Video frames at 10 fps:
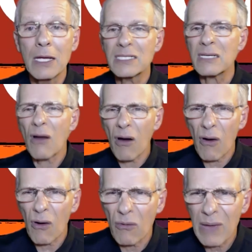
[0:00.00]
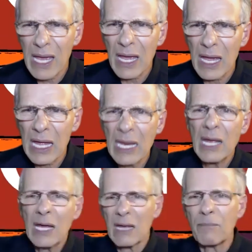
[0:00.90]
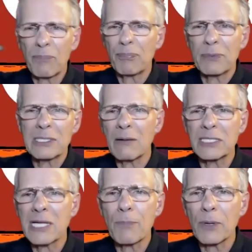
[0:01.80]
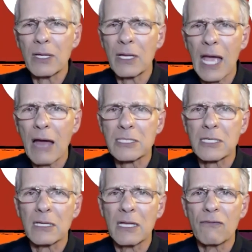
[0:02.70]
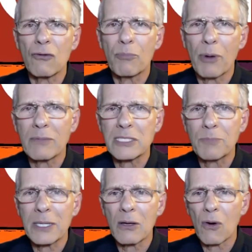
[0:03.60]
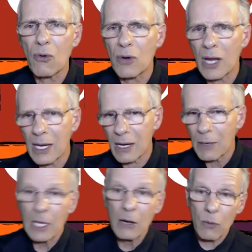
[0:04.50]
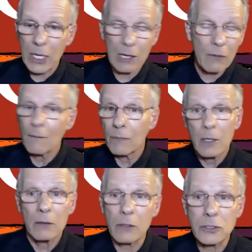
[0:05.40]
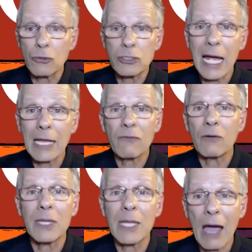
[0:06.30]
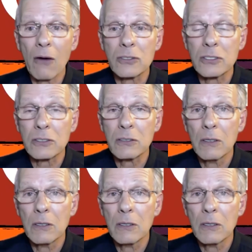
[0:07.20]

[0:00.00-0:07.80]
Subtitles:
She said, oh man, they're sleeping on the couch in the living room, probably spent the whole night up when there's no sign of him in the house.